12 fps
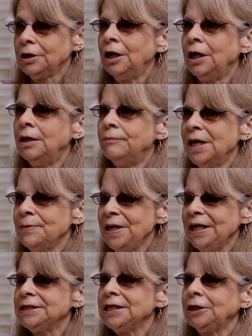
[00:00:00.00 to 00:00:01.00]
My
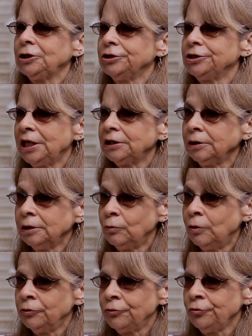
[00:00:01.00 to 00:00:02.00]
pain doctor, Dr.
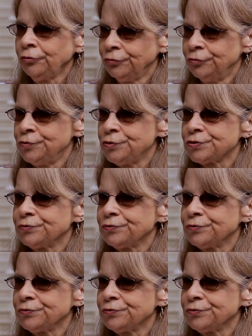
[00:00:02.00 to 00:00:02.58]
Eduardo Cruz,